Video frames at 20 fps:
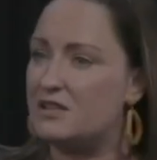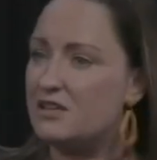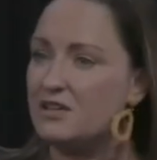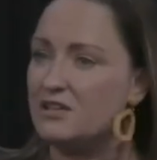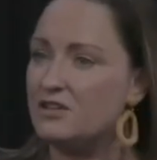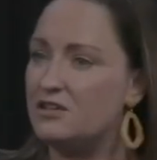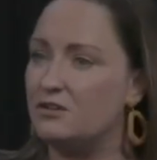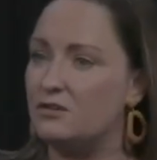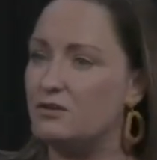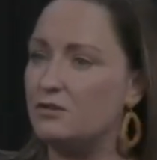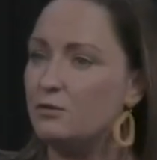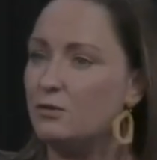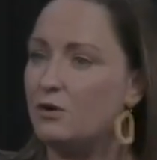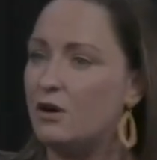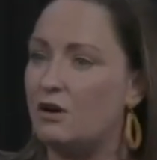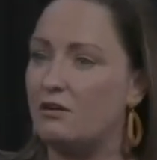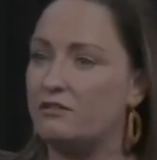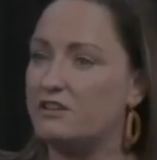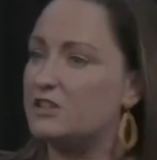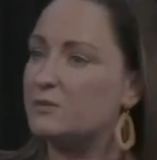be that
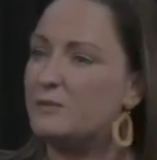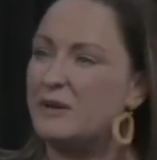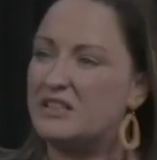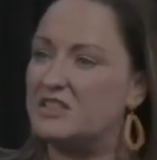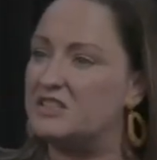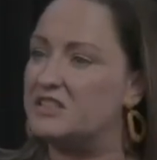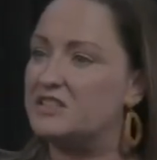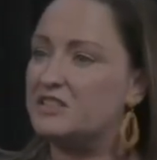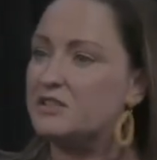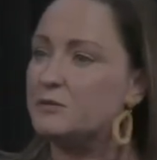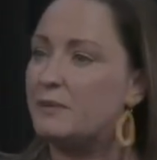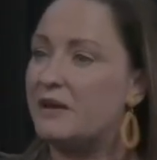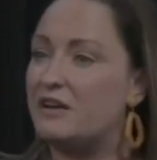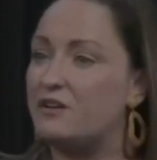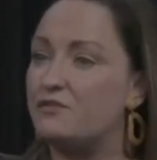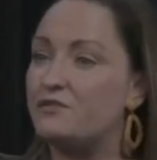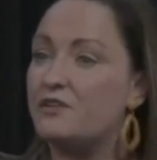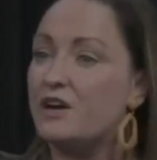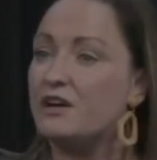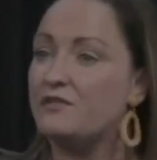you are expected to
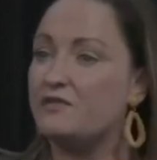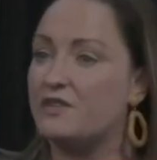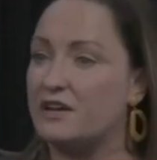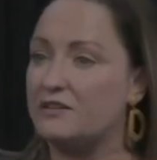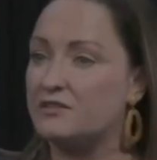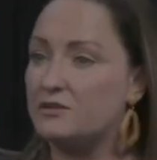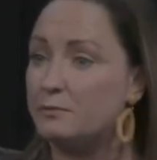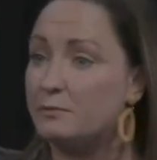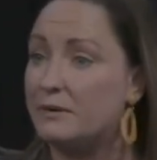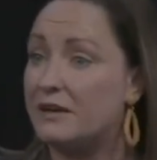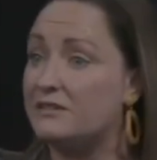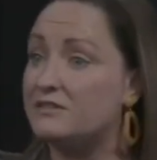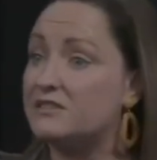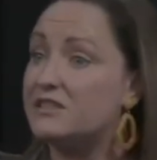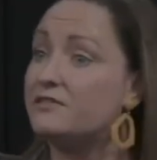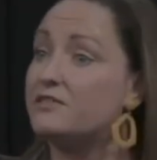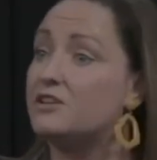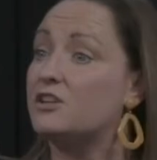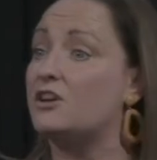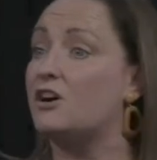spend £5,000,
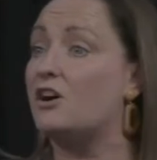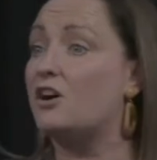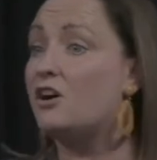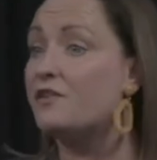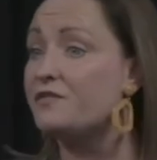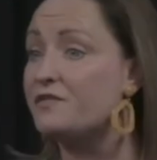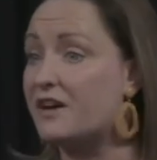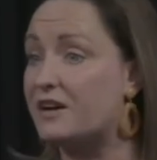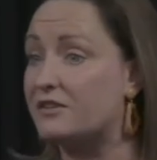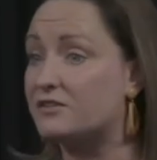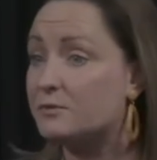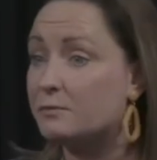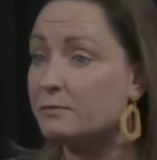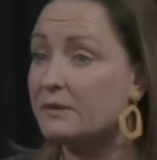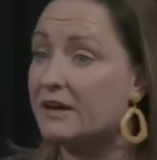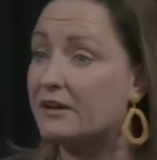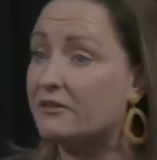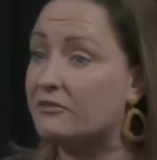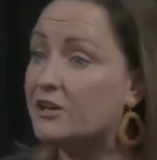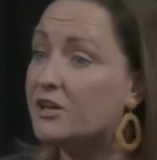
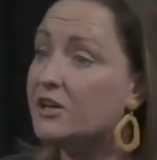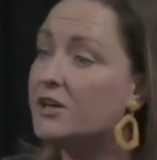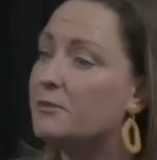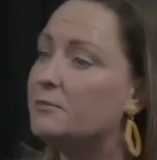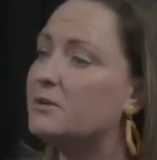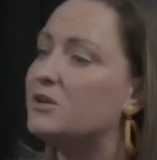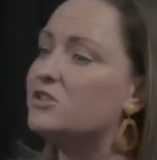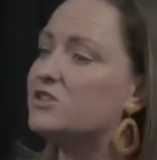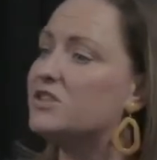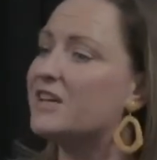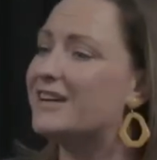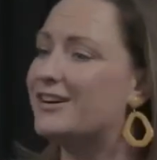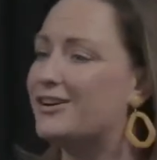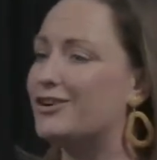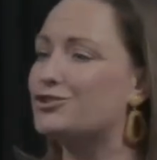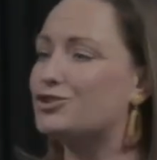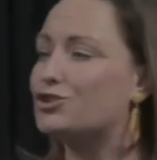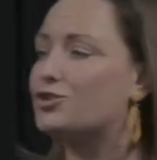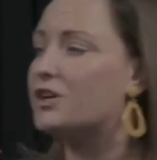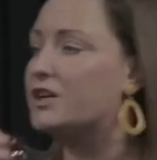£7,500, because they
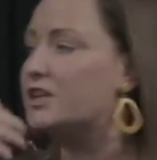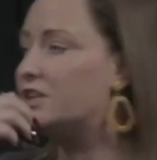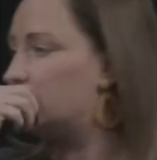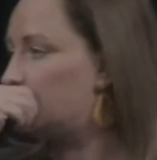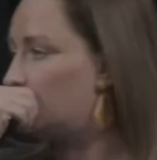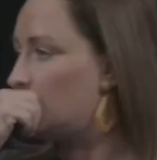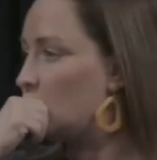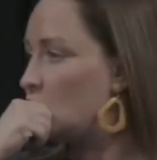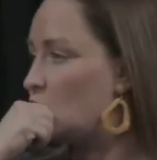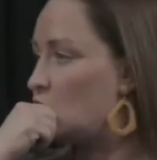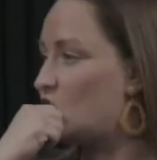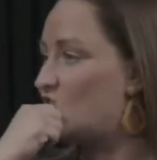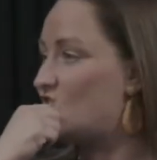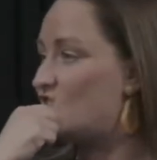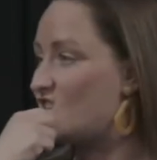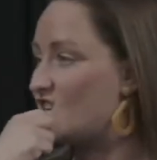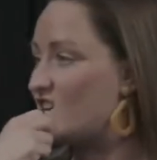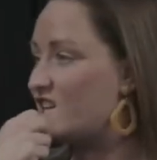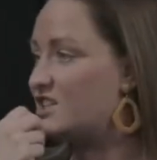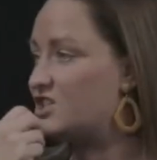are trying to
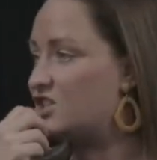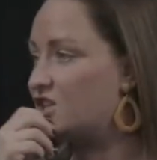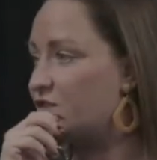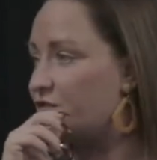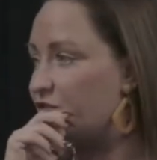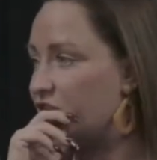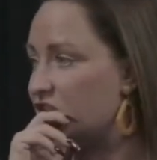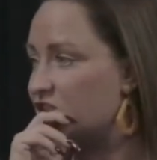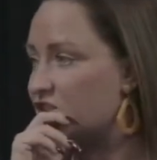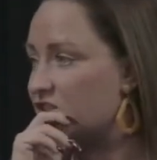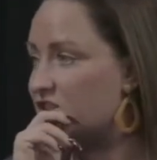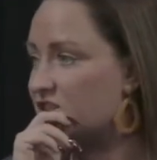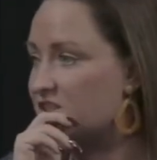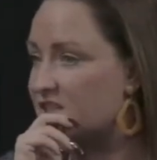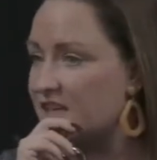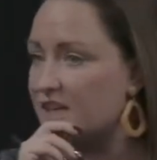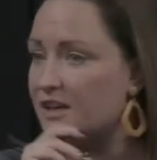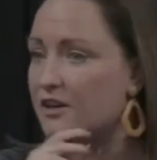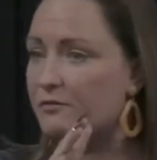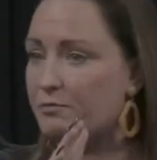increase the energy
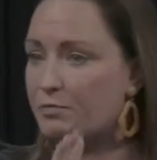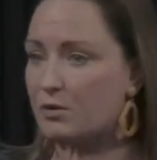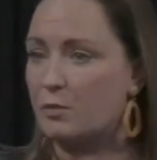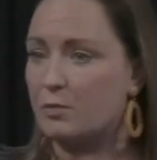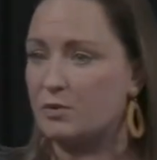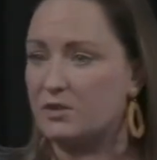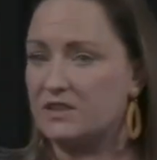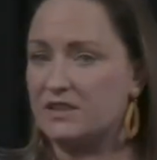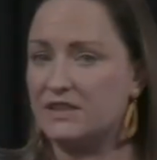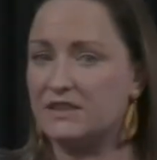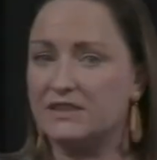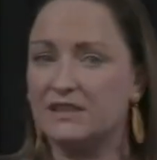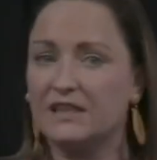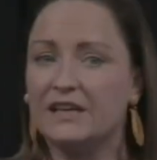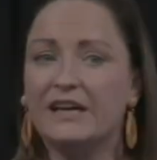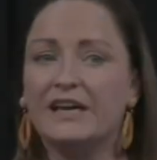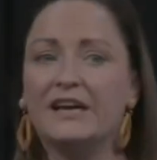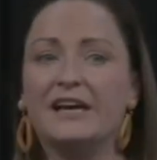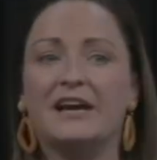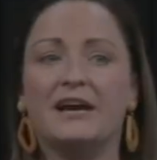efficiency of properties.
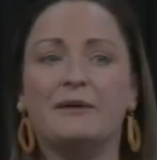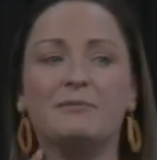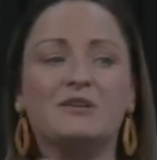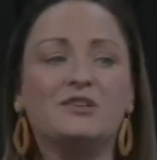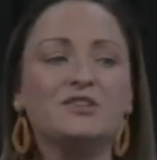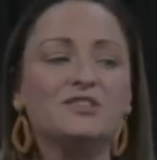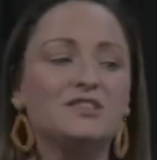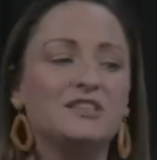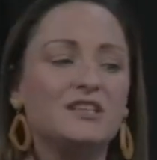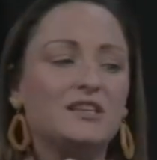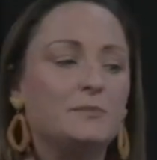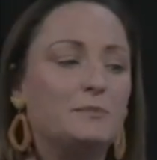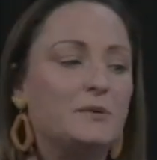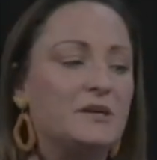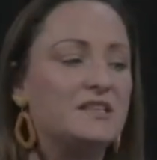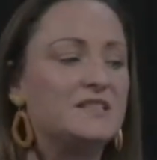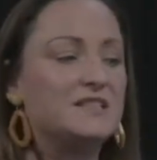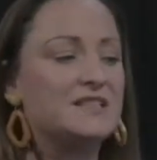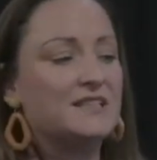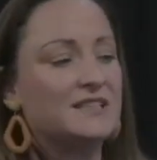And because the
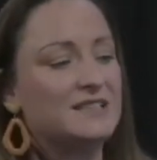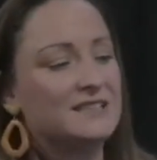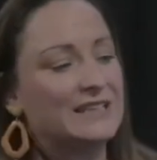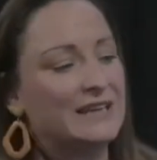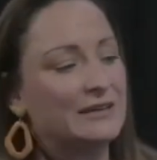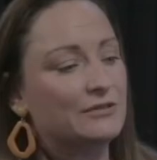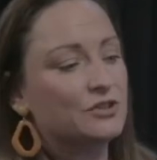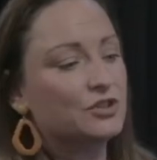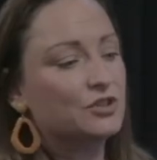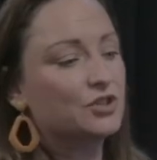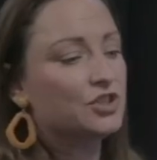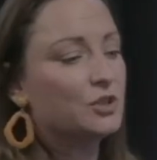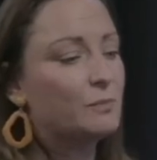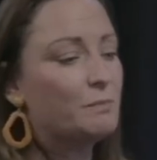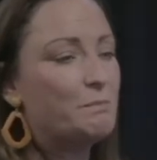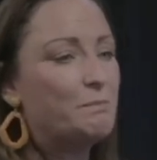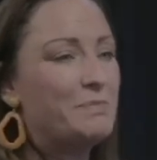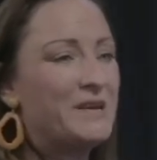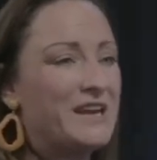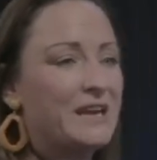EPC is now such
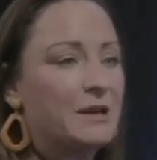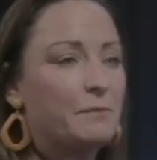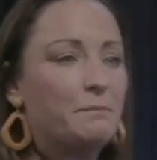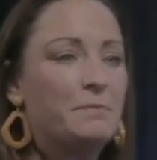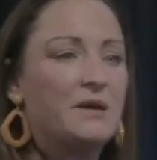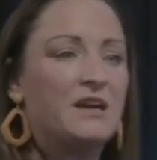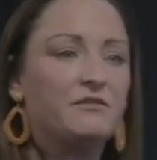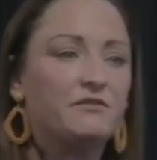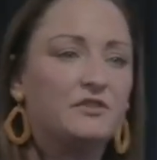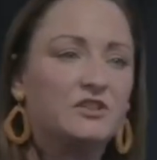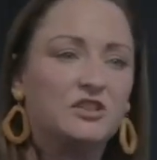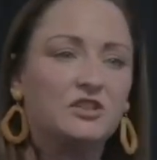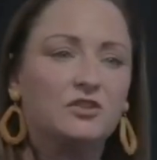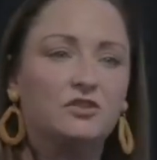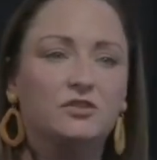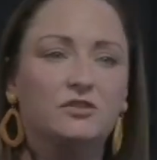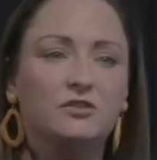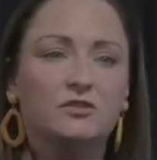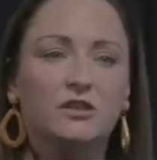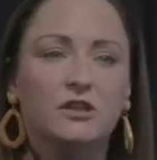a big,
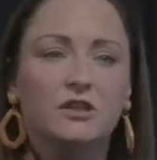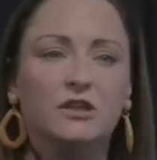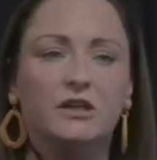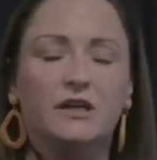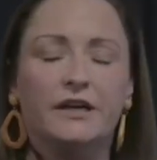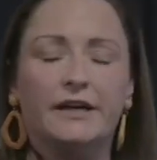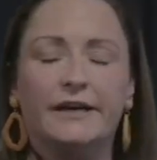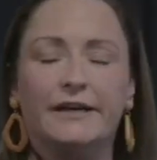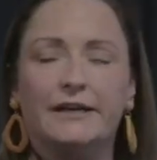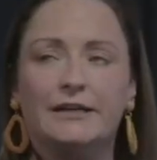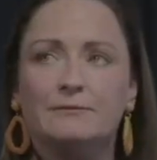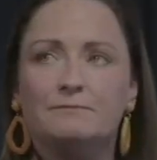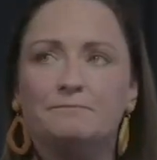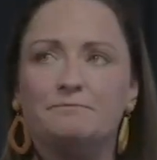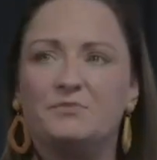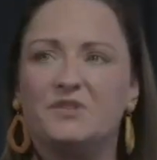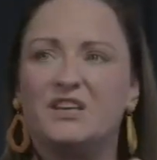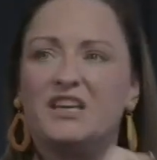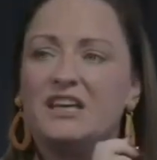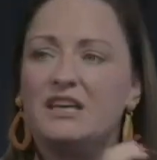pivotal,
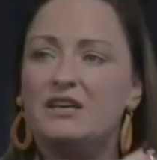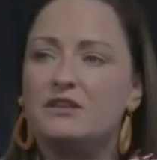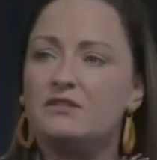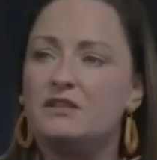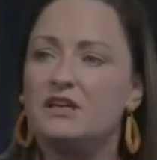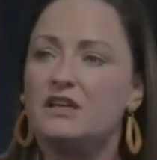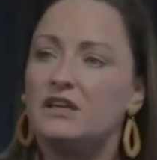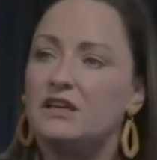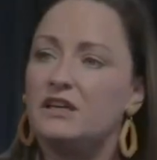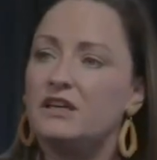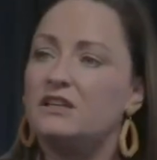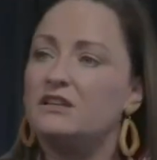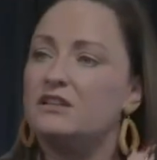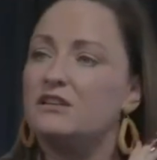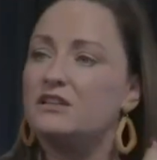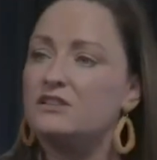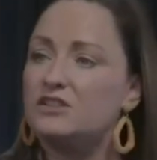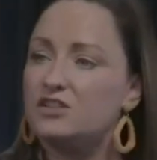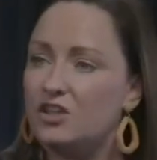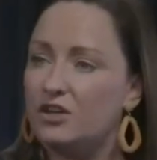key thing
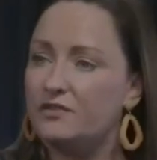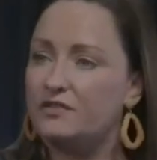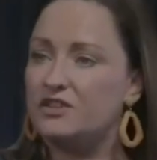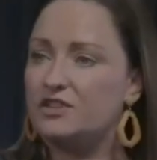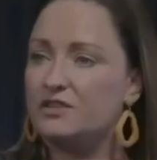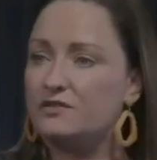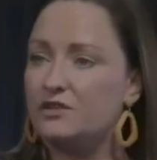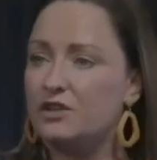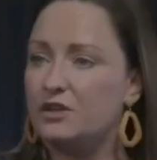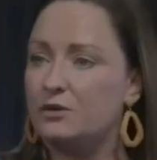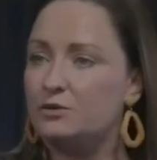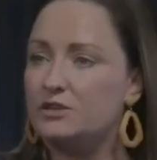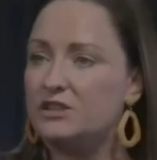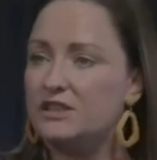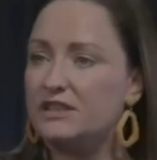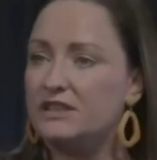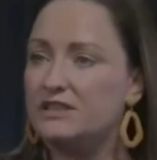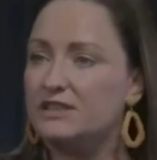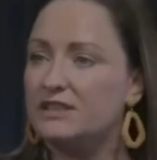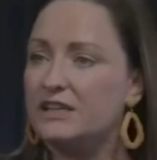in the service of
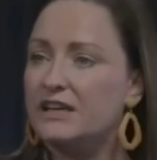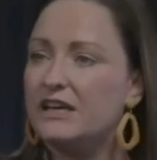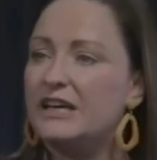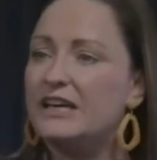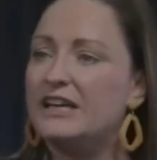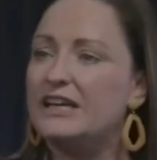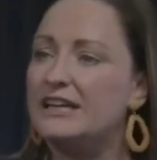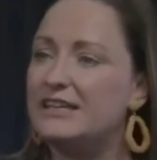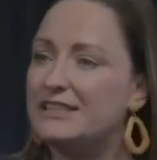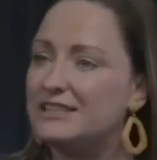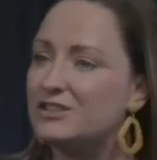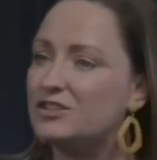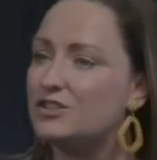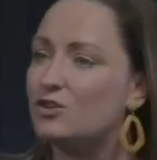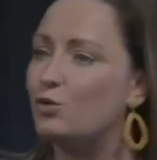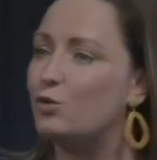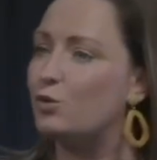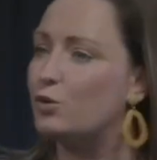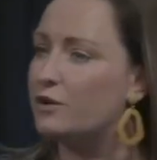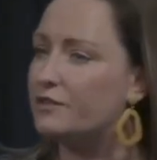notice,
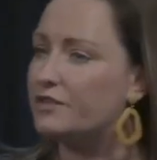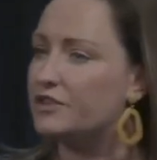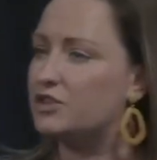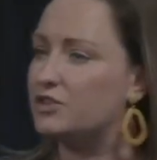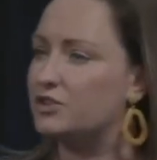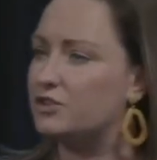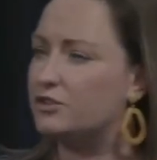it's all of a